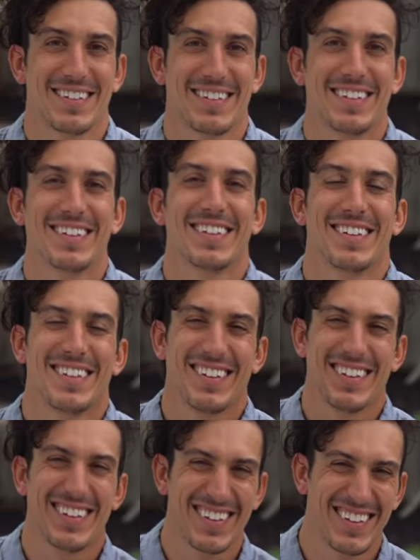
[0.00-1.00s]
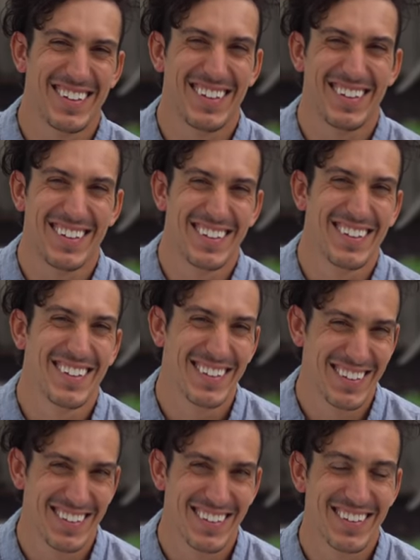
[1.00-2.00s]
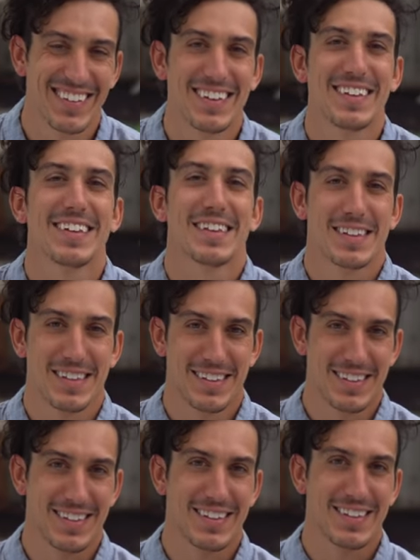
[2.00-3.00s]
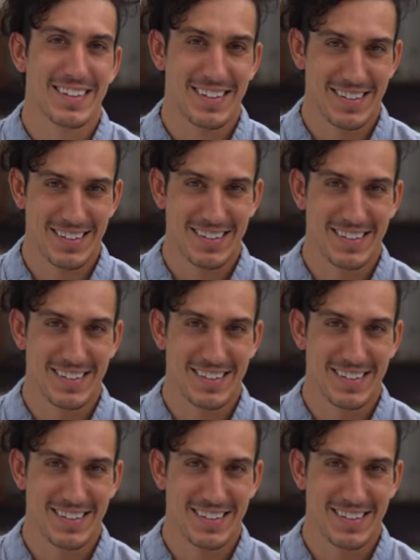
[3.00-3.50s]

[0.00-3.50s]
This person isn't speaking.